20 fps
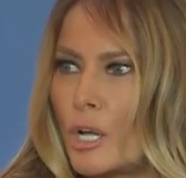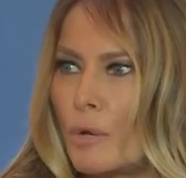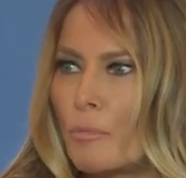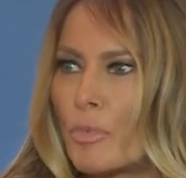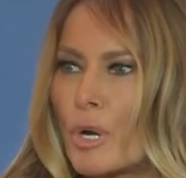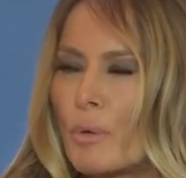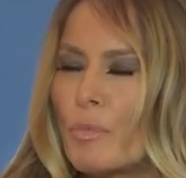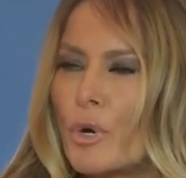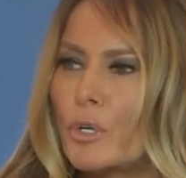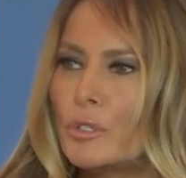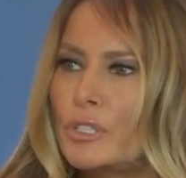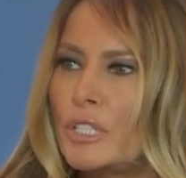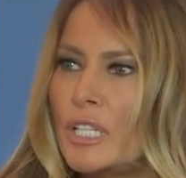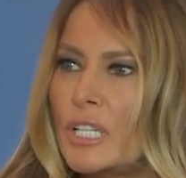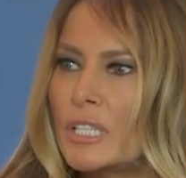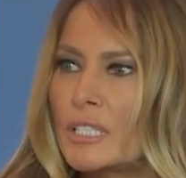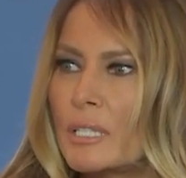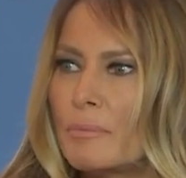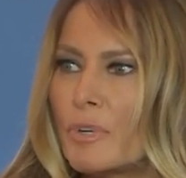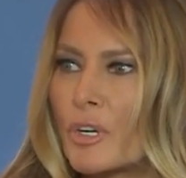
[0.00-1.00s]

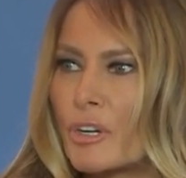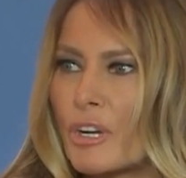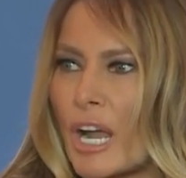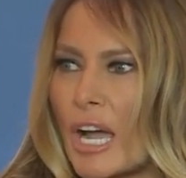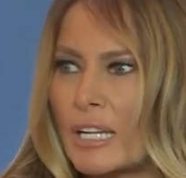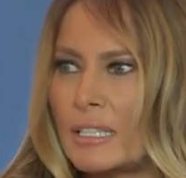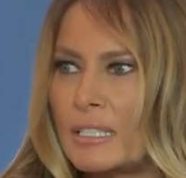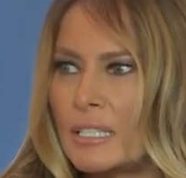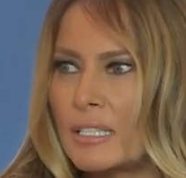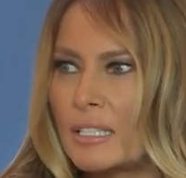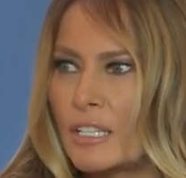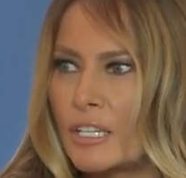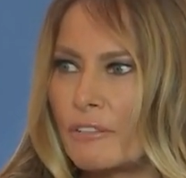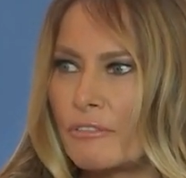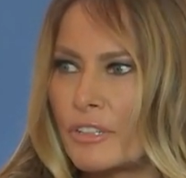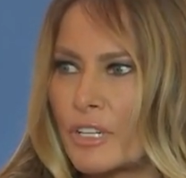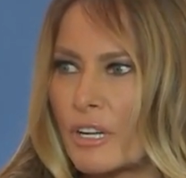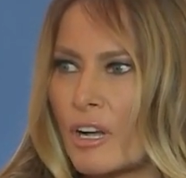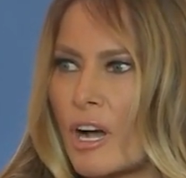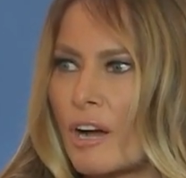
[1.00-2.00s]
promoting democratic
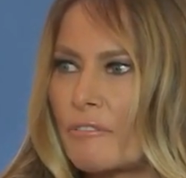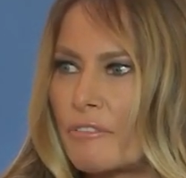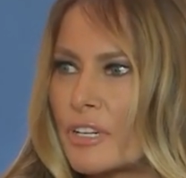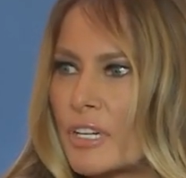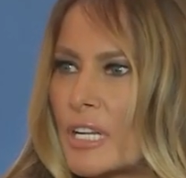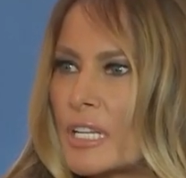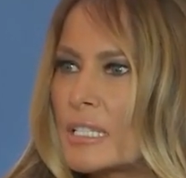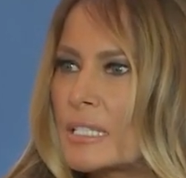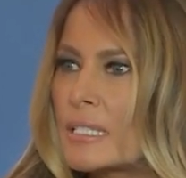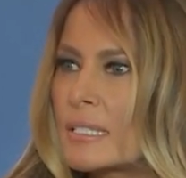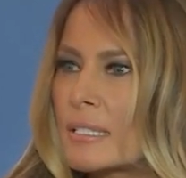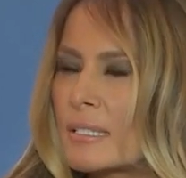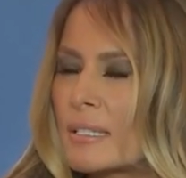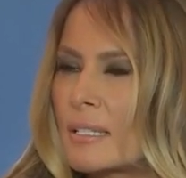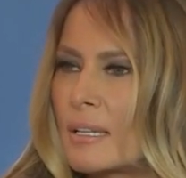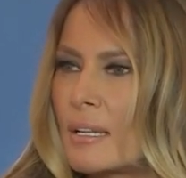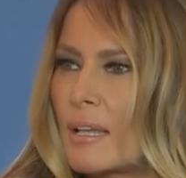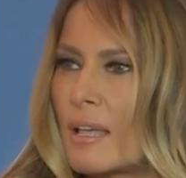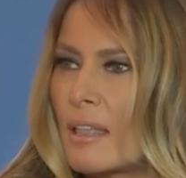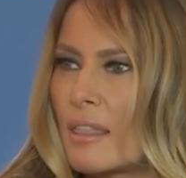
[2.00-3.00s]
governance,
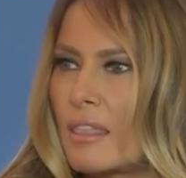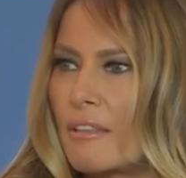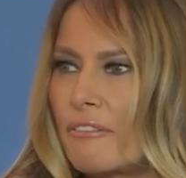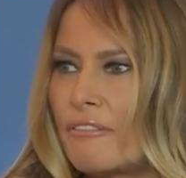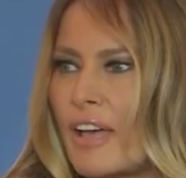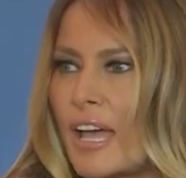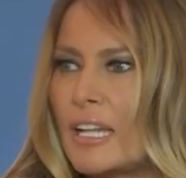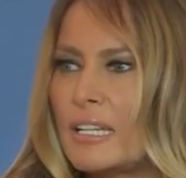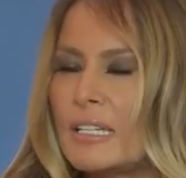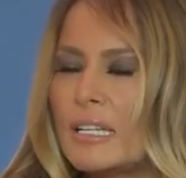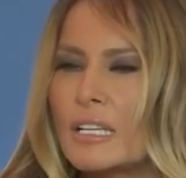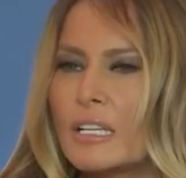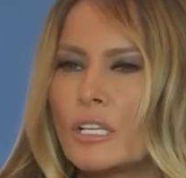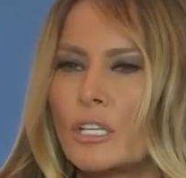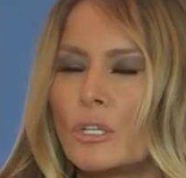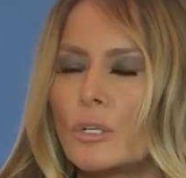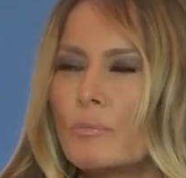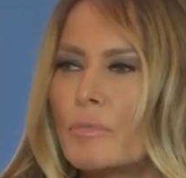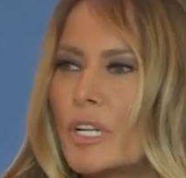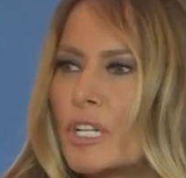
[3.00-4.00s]
defending
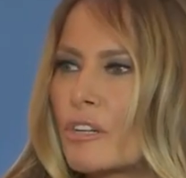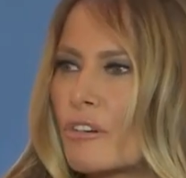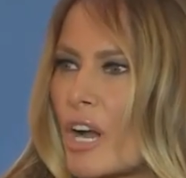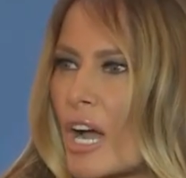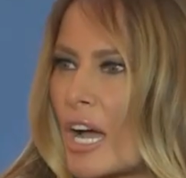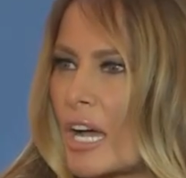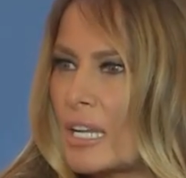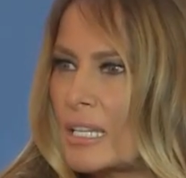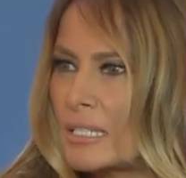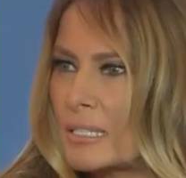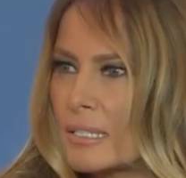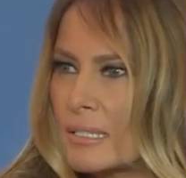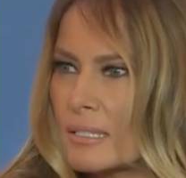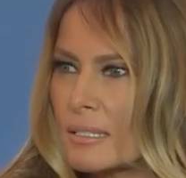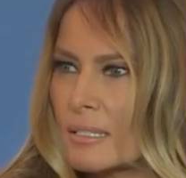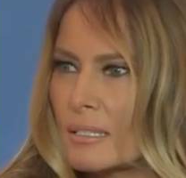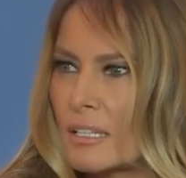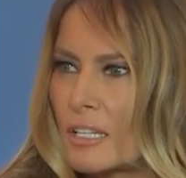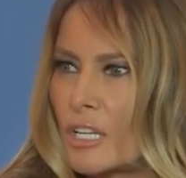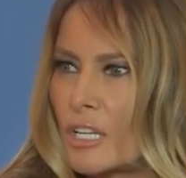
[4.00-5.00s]
human rights,
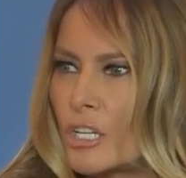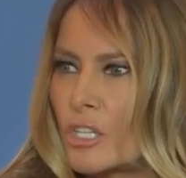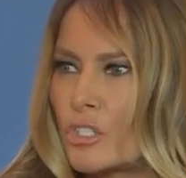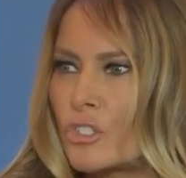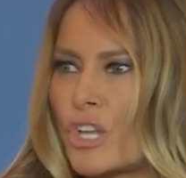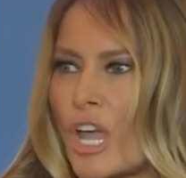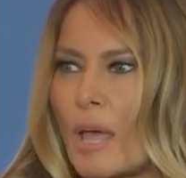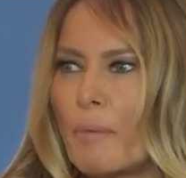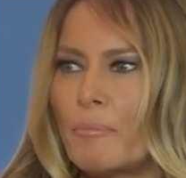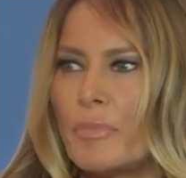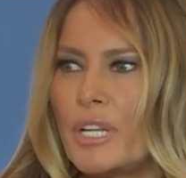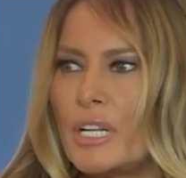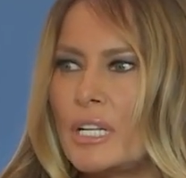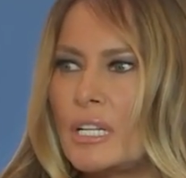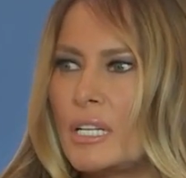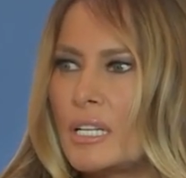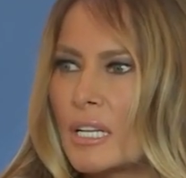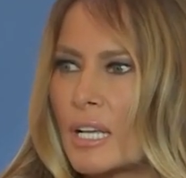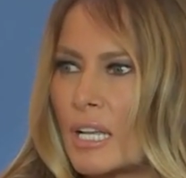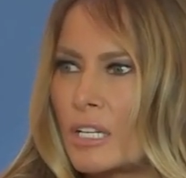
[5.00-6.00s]

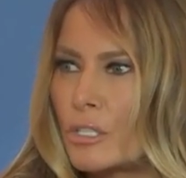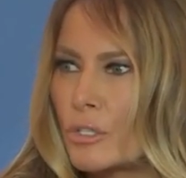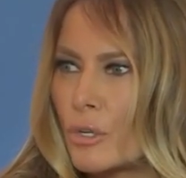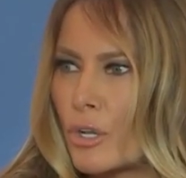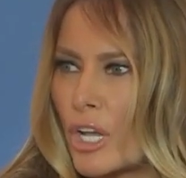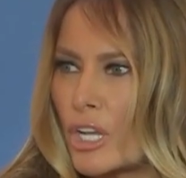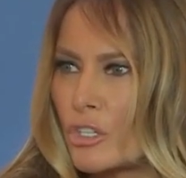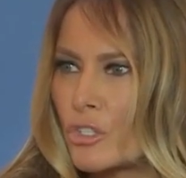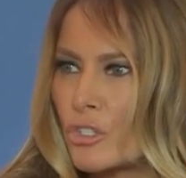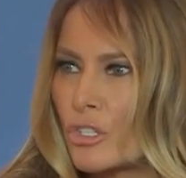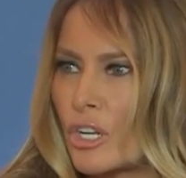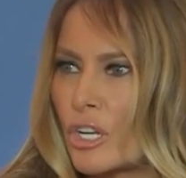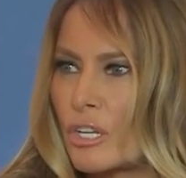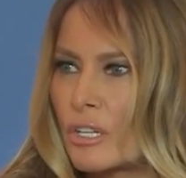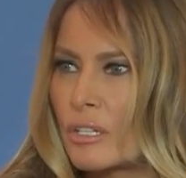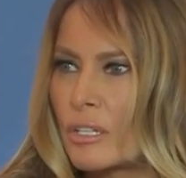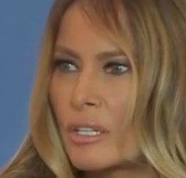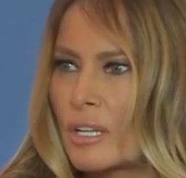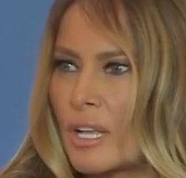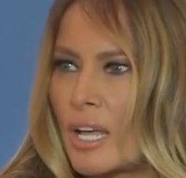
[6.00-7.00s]
championing education,
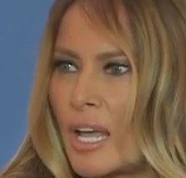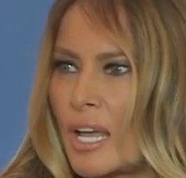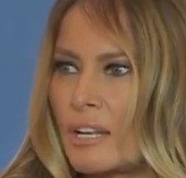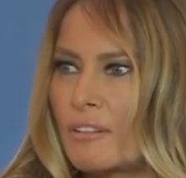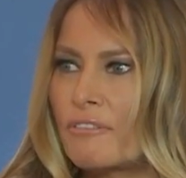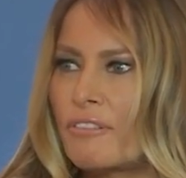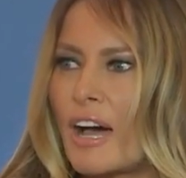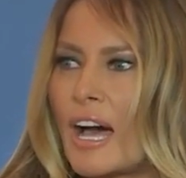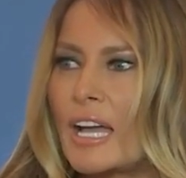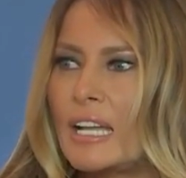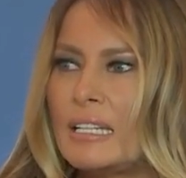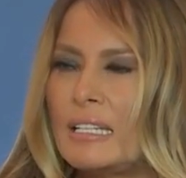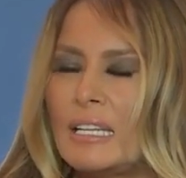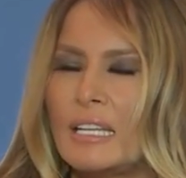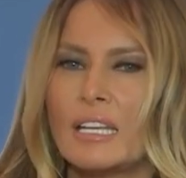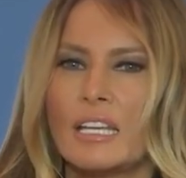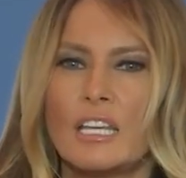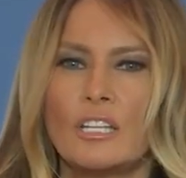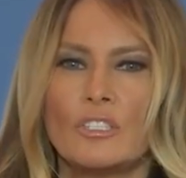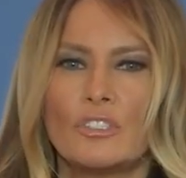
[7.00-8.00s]
and
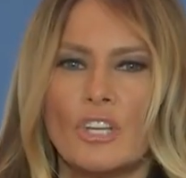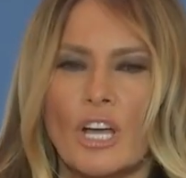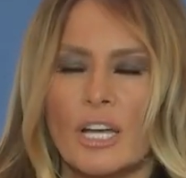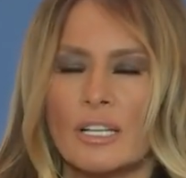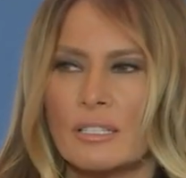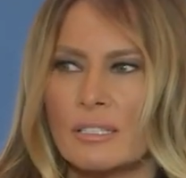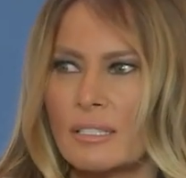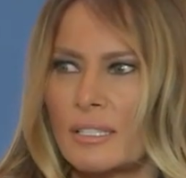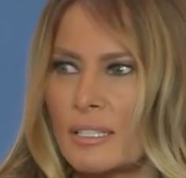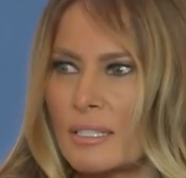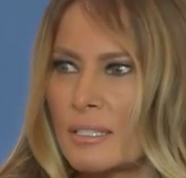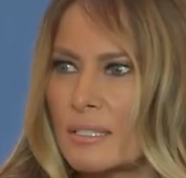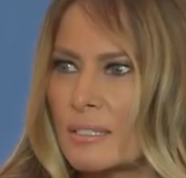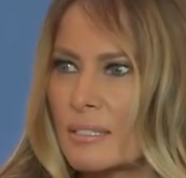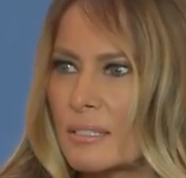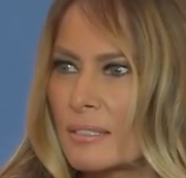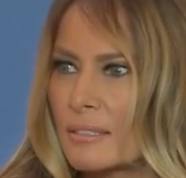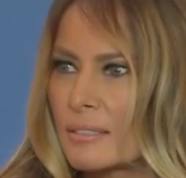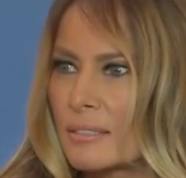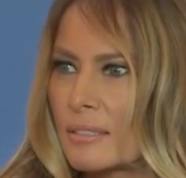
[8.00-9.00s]
fighting injustice.